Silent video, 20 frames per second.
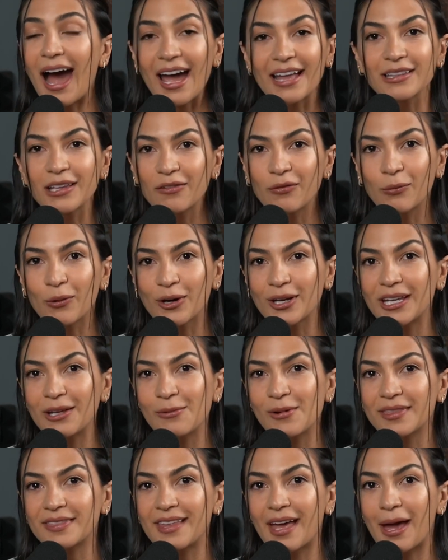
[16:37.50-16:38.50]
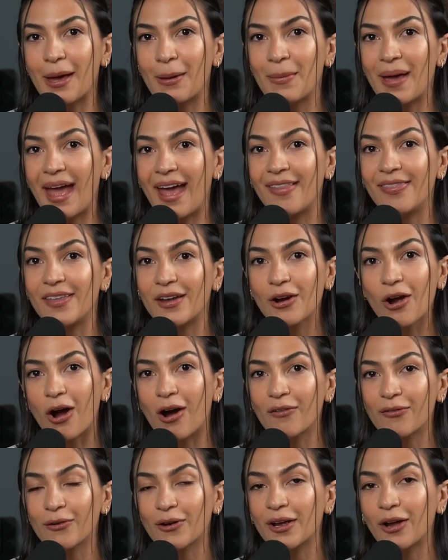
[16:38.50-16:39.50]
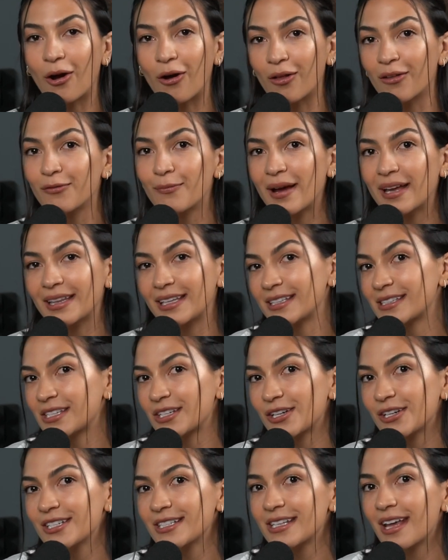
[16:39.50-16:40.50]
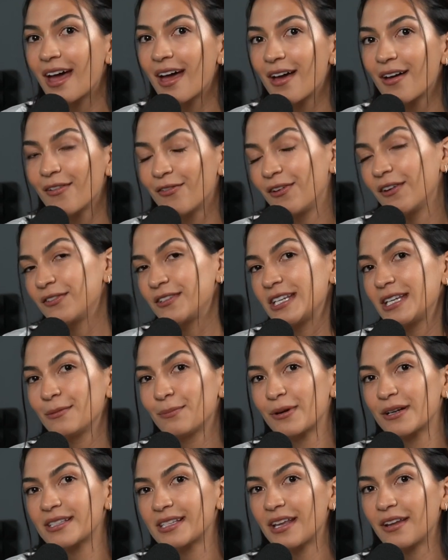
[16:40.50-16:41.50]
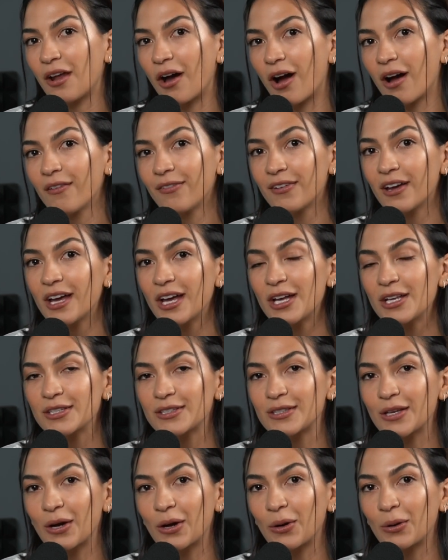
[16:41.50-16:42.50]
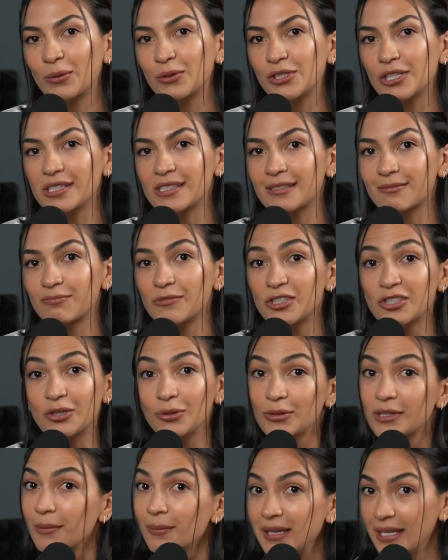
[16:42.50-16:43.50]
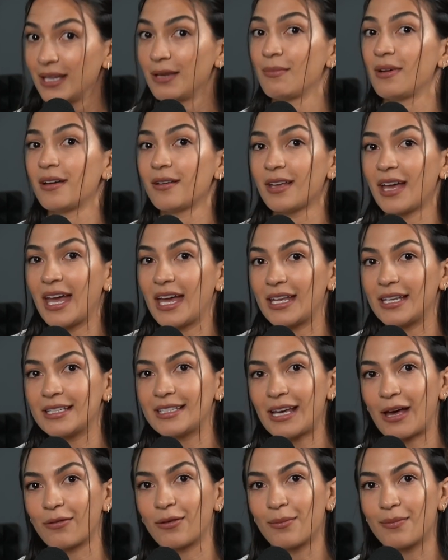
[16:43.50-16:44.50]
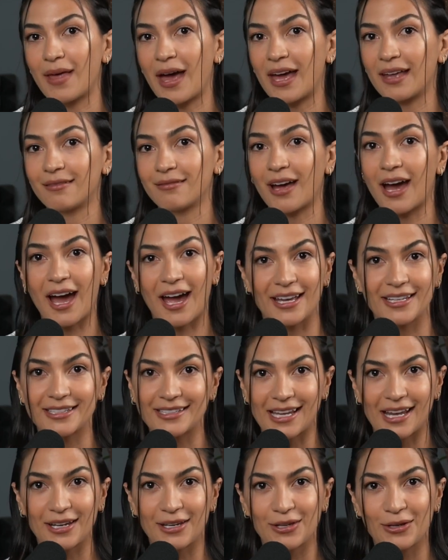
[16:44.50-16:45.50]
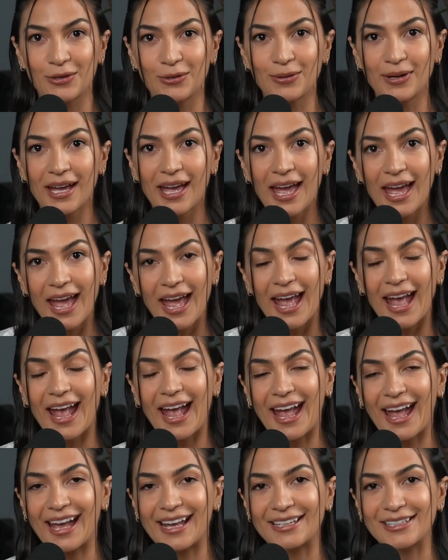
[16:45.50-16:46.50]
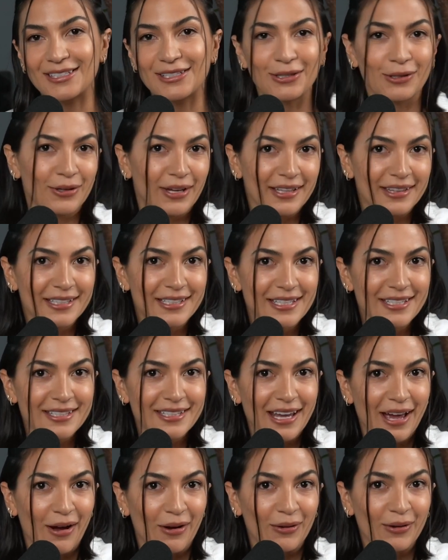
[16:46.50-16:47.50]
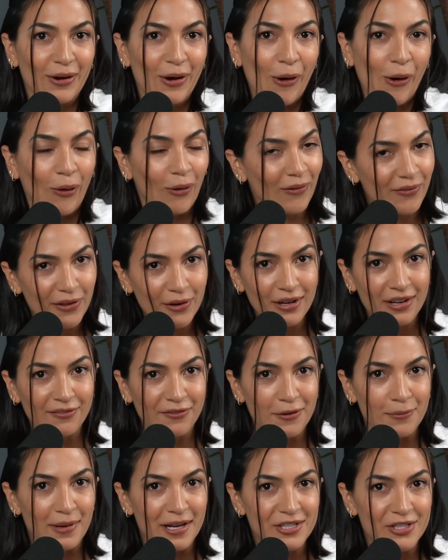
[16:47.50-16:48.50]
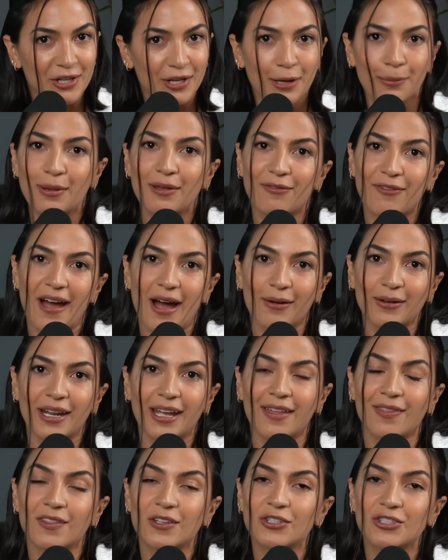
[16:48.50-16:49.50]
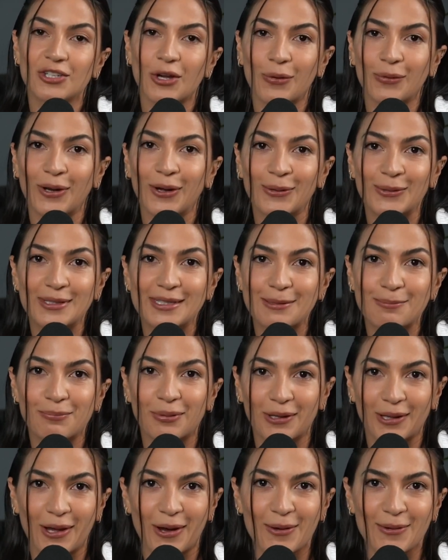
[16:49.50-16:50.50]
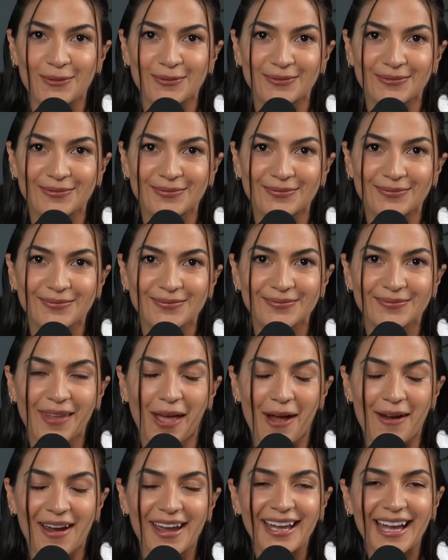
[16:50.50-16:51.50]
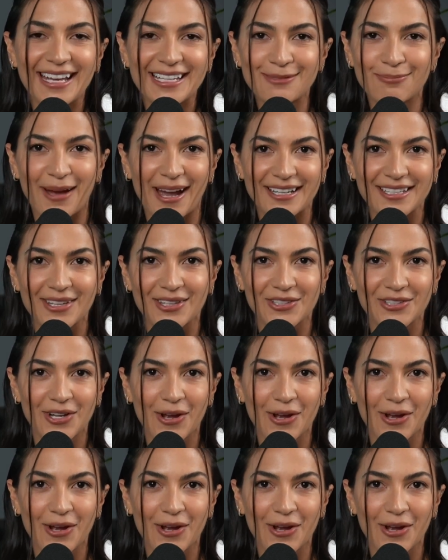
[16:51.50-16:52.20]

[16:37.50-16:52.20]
I love working with them, and they're offering all of my listeners 15% off. So just shoot them an email and tell them that I sent you, and you'll get the discount. All of their information can be found in the show notes below. All right, guys, back to the